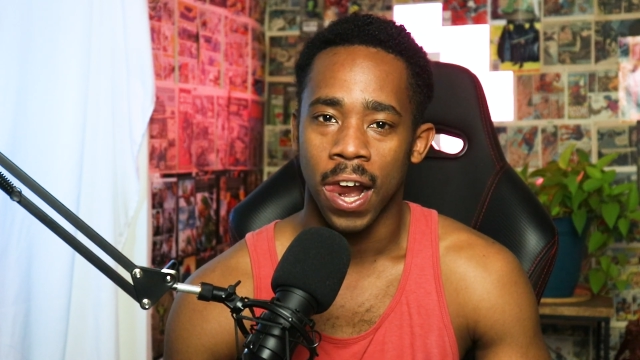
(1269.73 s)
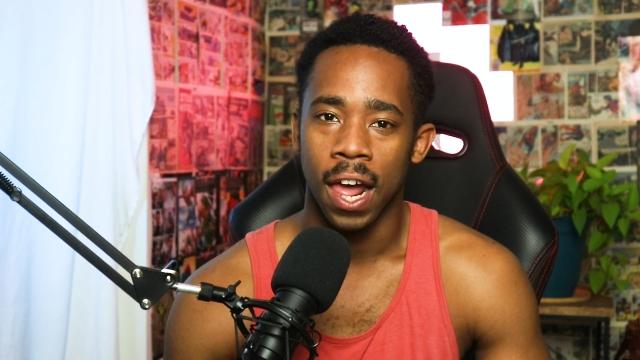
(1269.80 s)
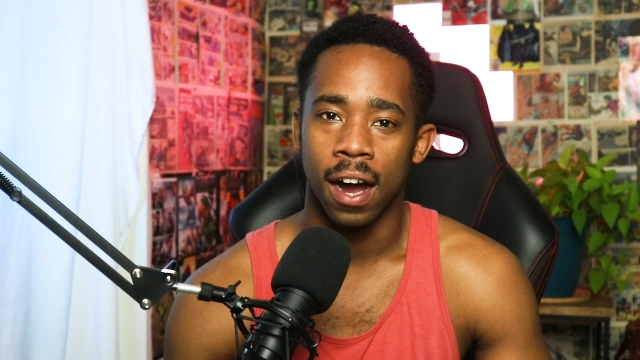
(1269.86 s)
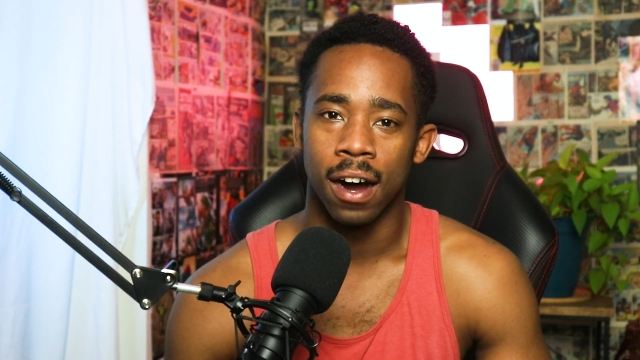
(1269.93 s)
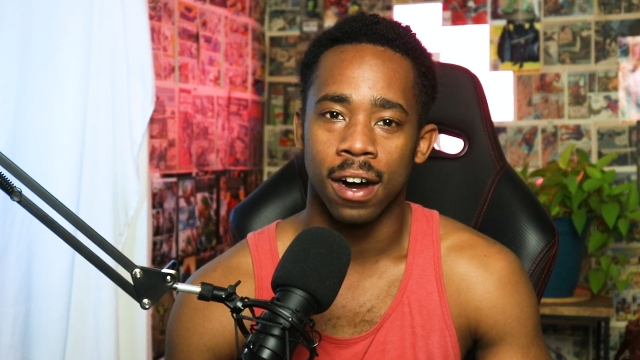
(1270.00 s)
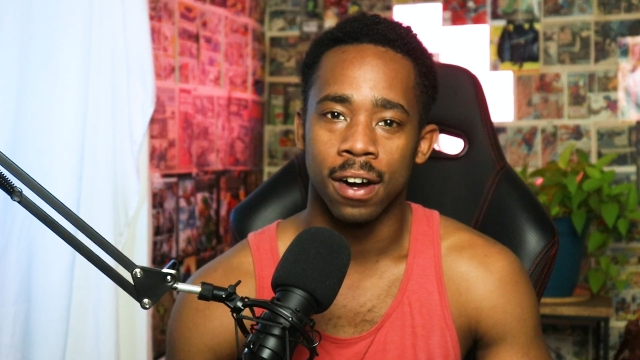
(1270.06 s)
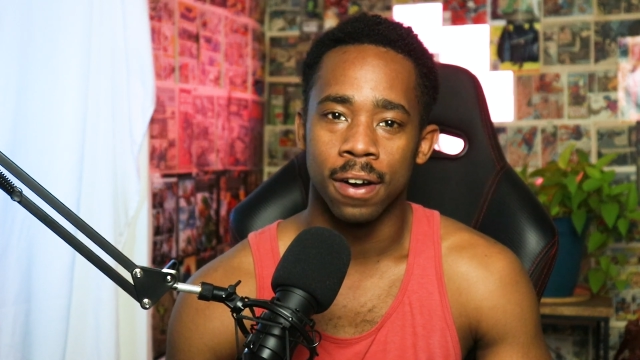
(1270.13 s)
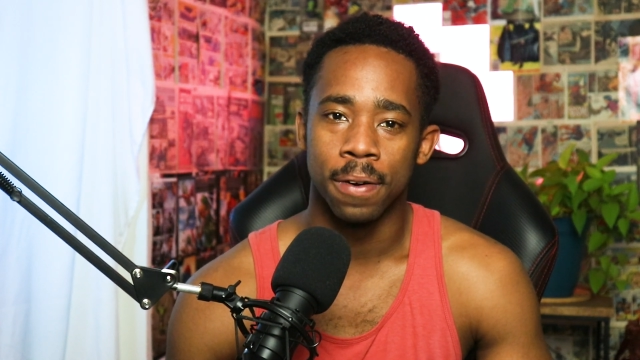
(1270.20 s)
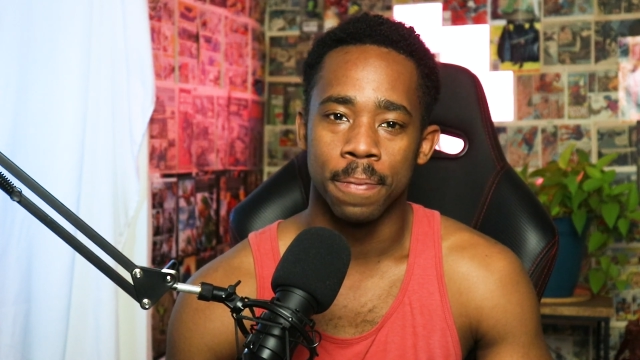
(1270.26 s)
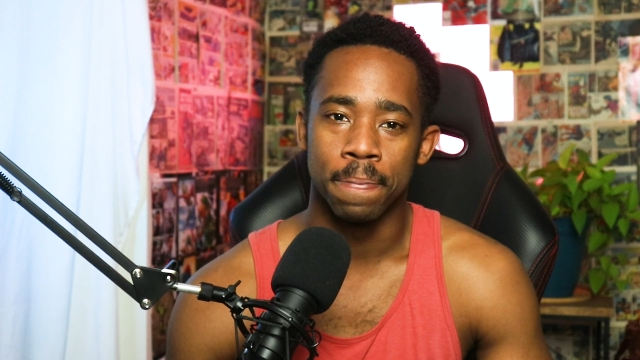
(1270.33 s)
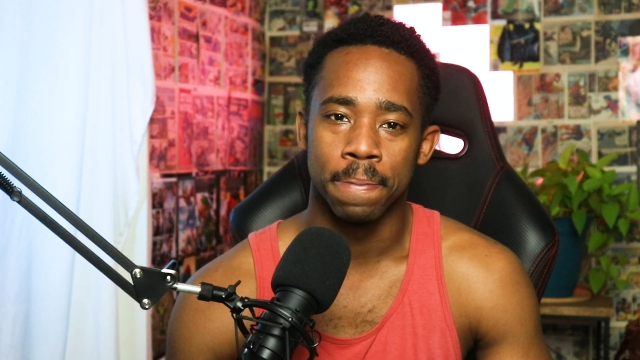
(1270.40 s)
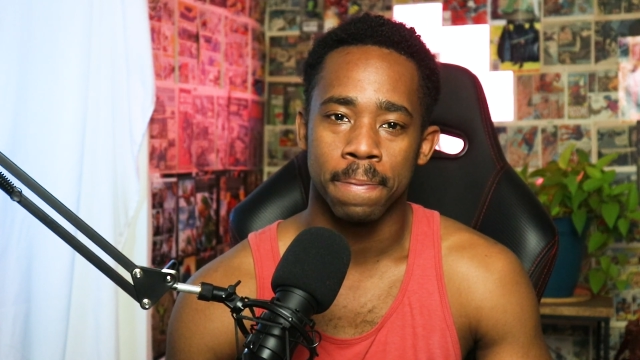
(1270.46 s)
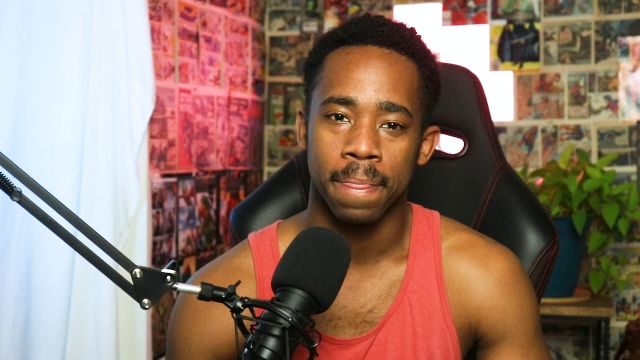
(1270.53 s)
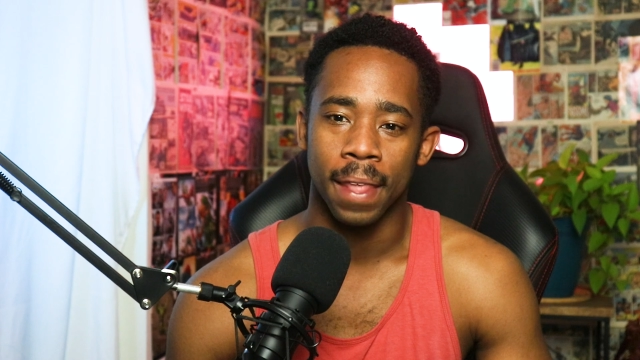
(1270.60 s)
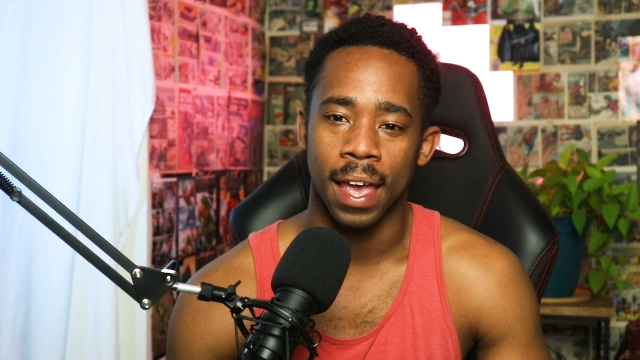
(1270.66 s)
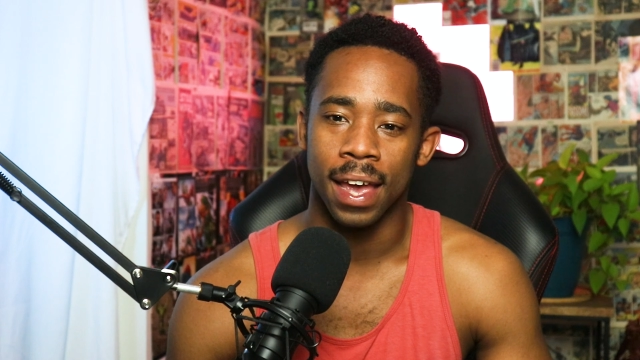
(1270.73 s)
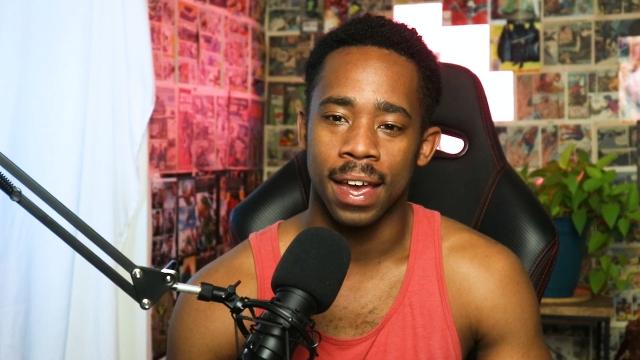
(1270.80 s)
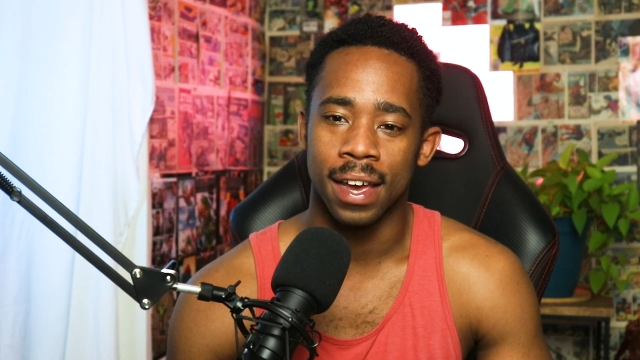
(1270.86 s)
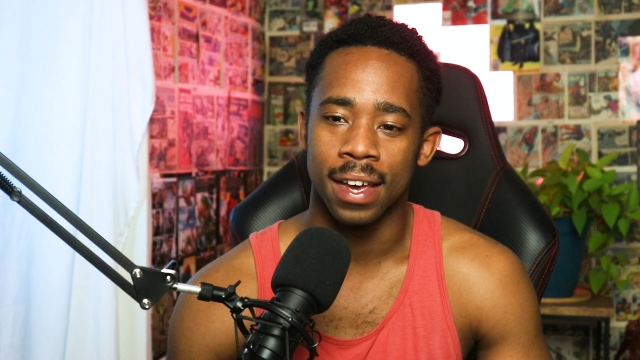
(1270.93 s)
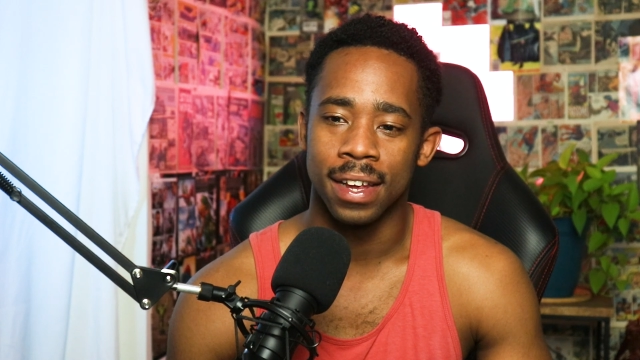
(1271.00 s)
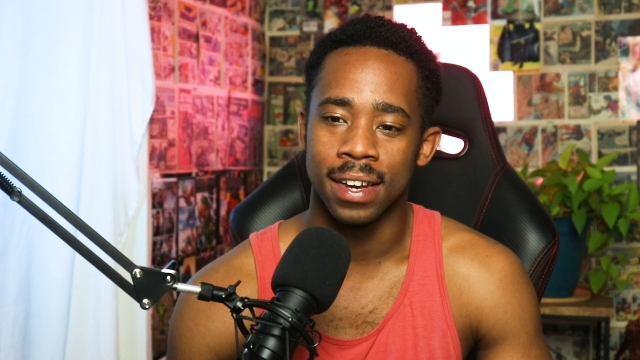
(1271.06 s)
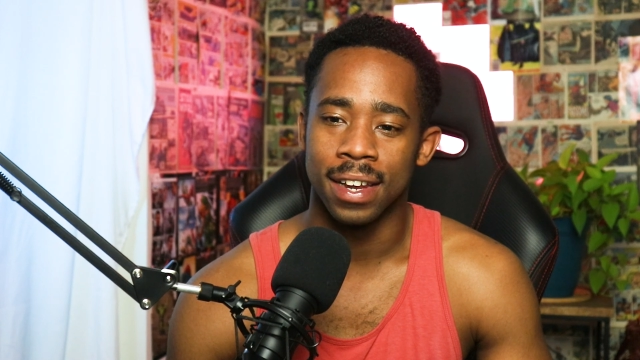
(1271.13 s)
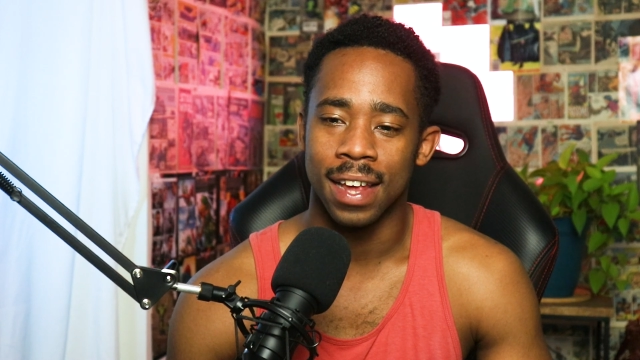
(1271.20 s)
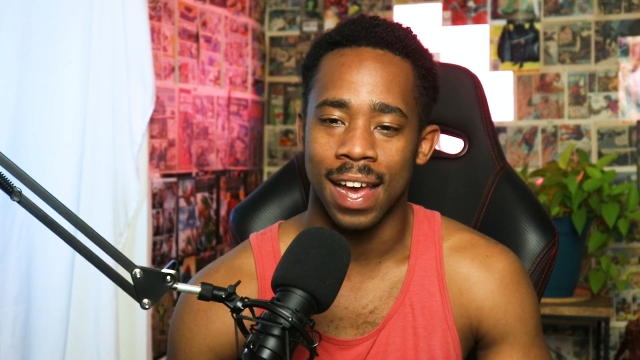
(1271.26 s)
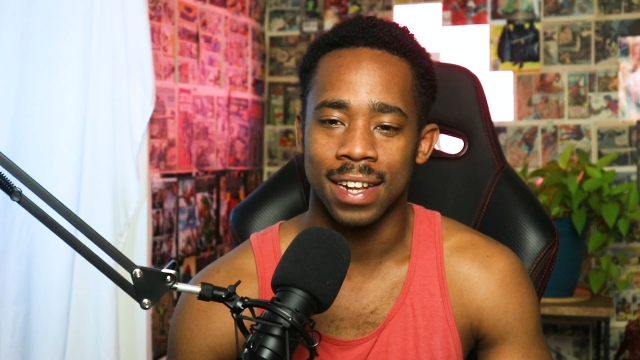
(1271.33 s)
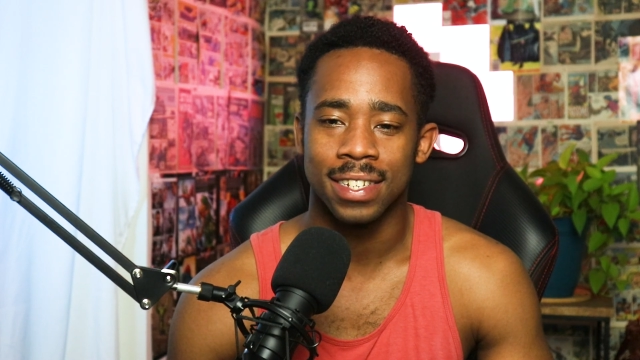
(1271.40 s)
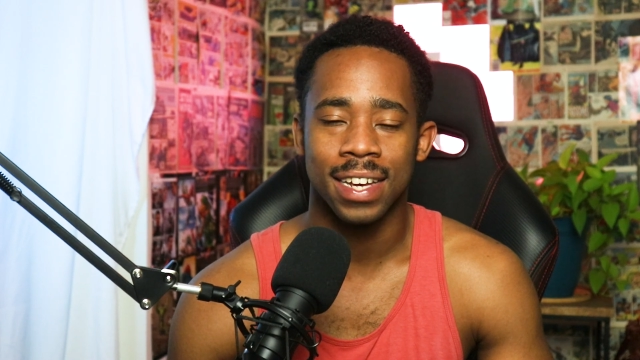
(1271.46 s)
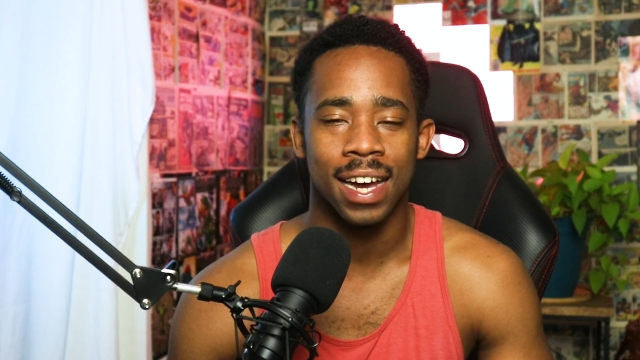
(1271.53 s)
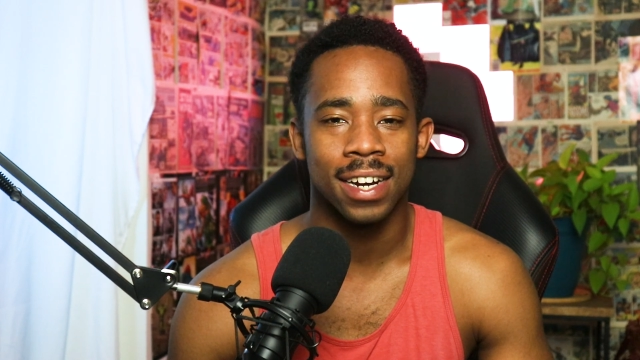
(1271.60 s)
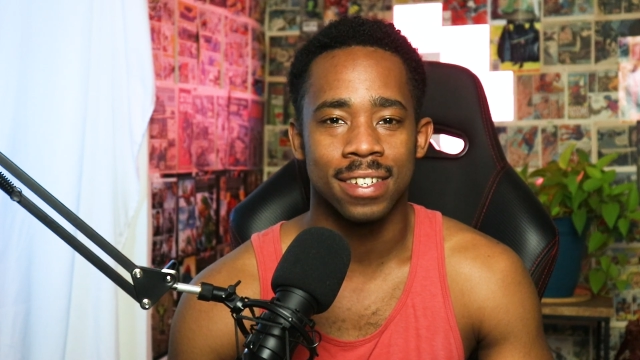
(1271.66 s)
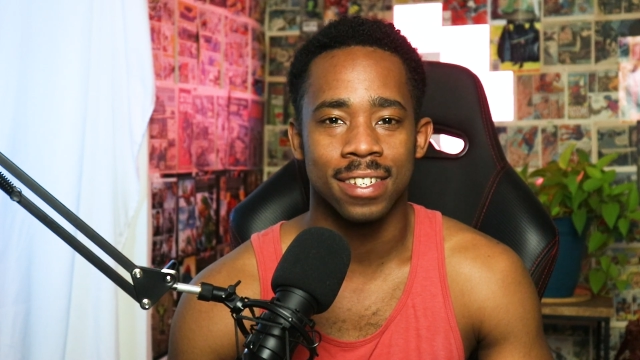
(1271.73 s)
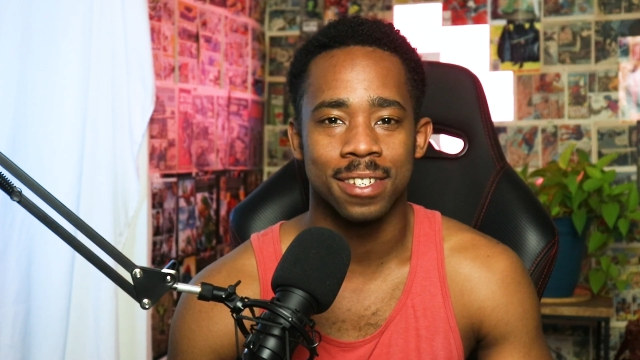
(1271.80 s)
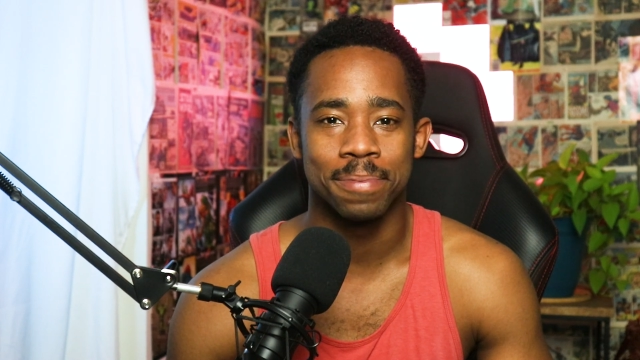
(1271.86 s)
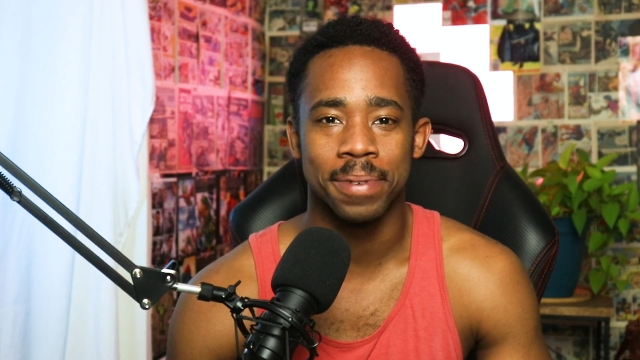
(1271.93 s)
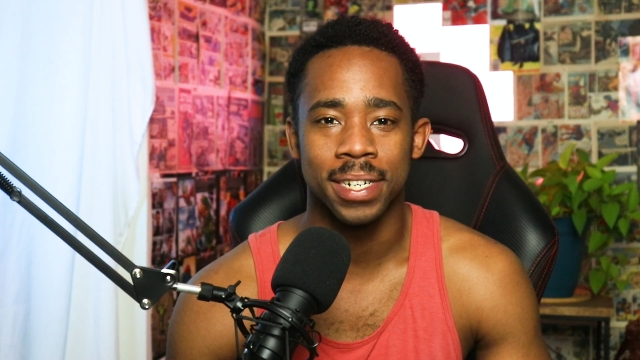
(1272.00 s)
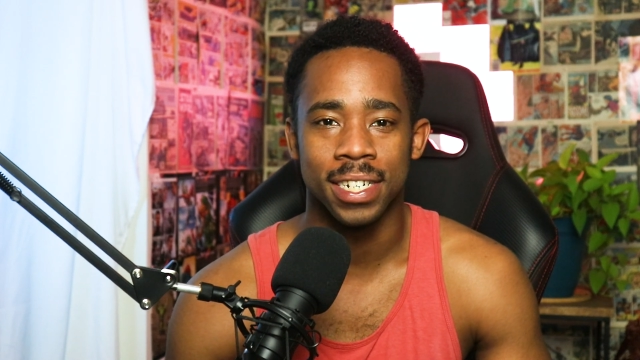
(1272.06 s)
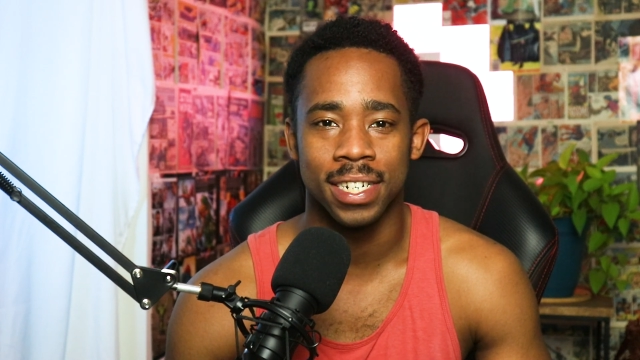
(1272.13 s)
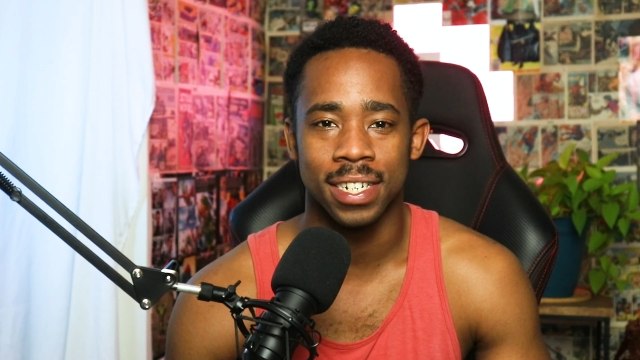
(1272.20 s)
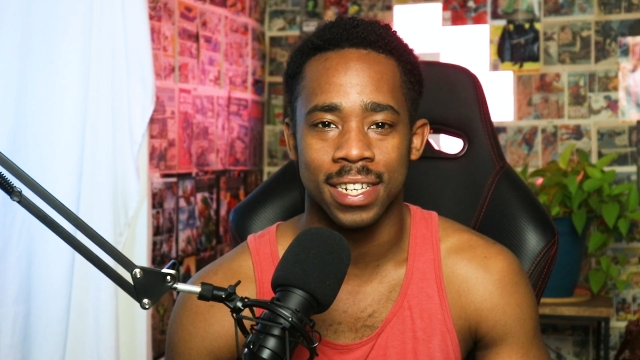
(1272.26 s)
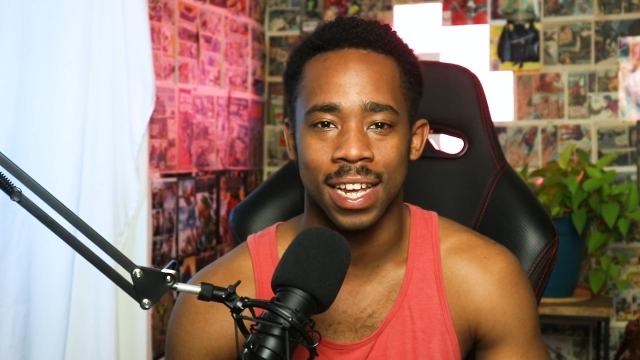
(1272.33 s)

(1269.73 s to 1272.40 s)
And that's kind of suspicious.